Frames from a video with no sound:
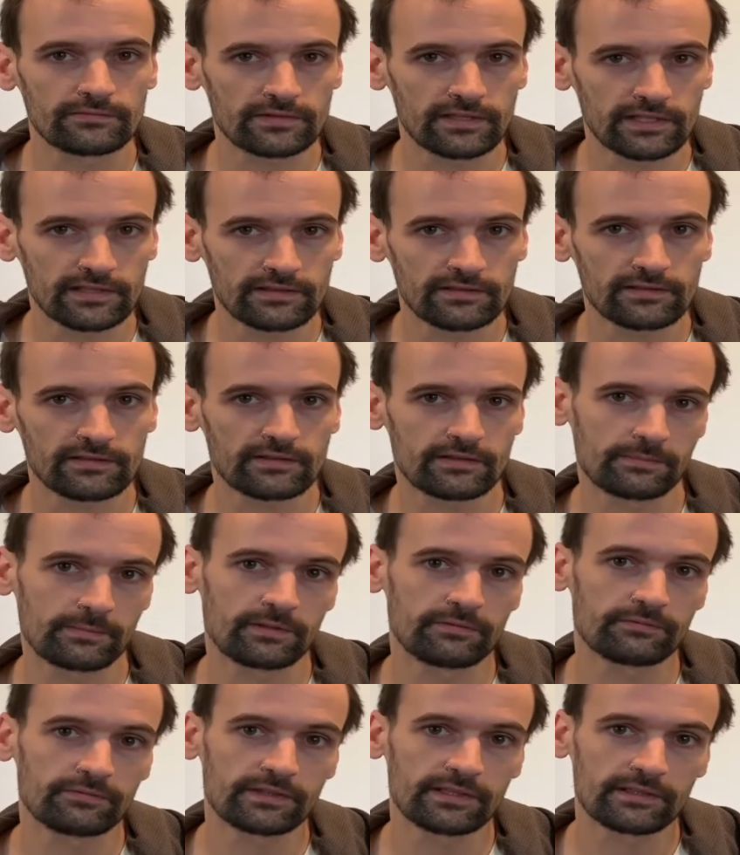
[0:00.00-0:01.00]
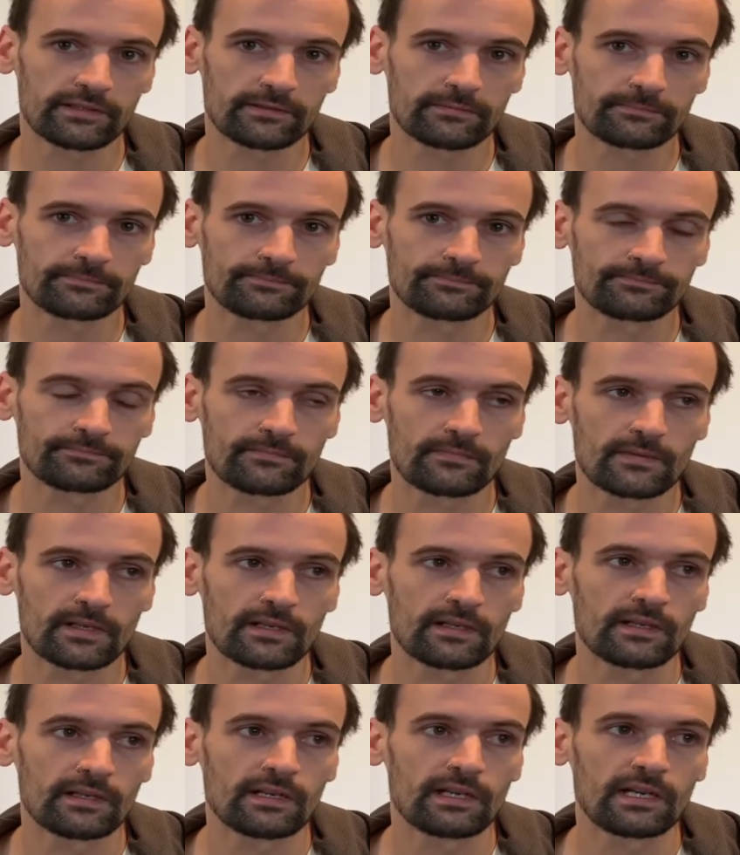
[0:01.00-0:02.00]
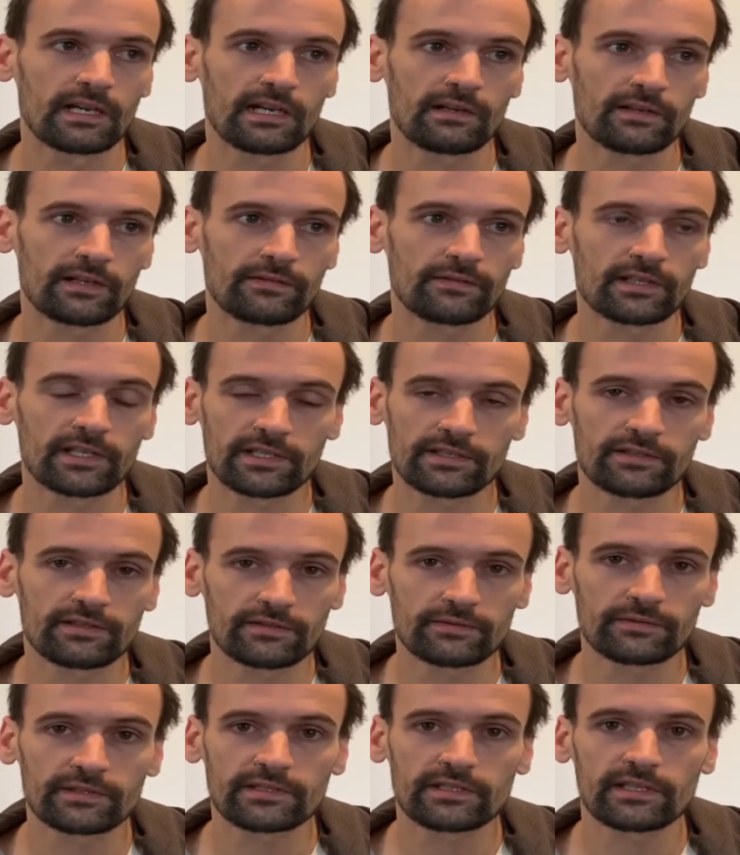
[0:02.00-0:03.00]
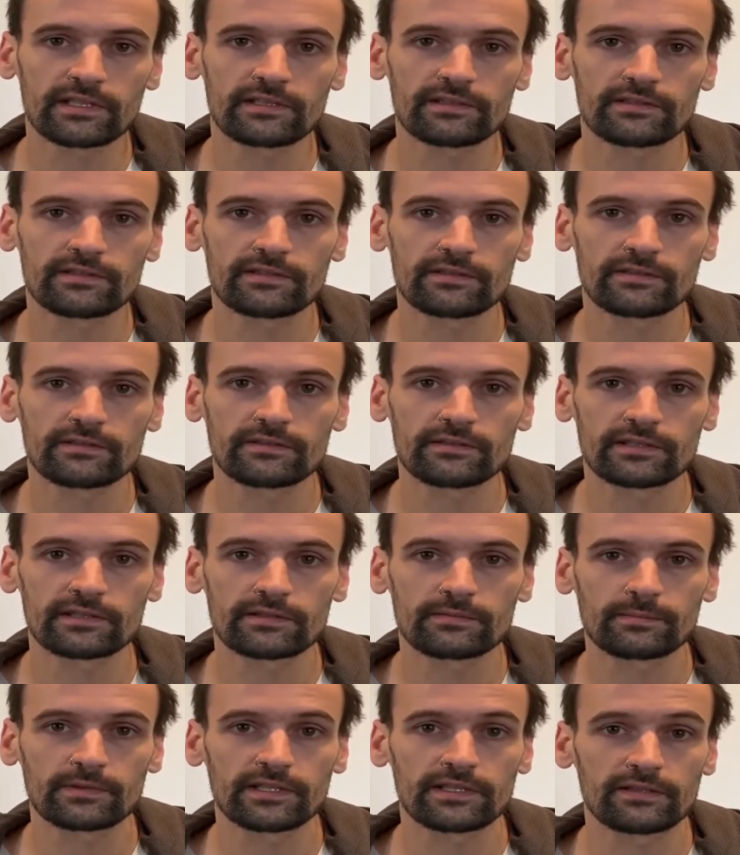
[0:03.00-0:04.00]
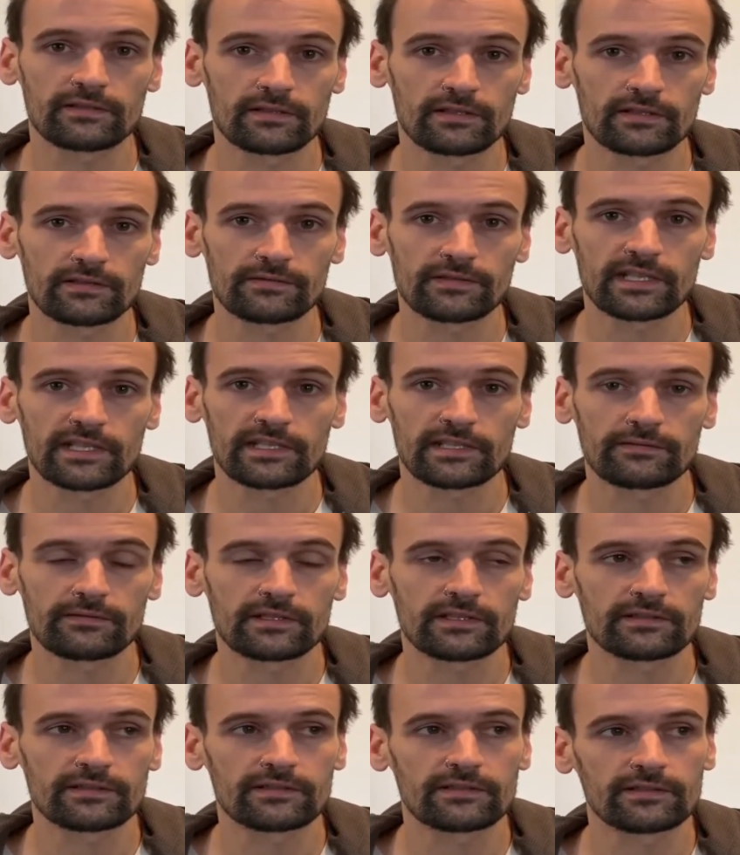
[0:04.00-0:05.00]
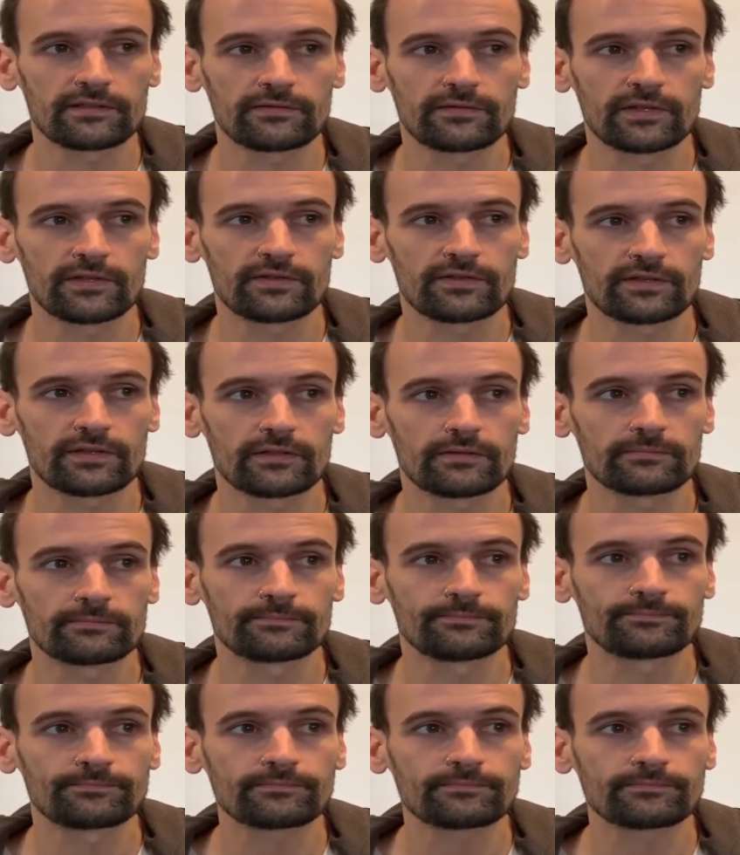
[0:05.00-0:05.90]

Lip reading: of Records to be real. However, I do intend to explain all of that evidence in the future.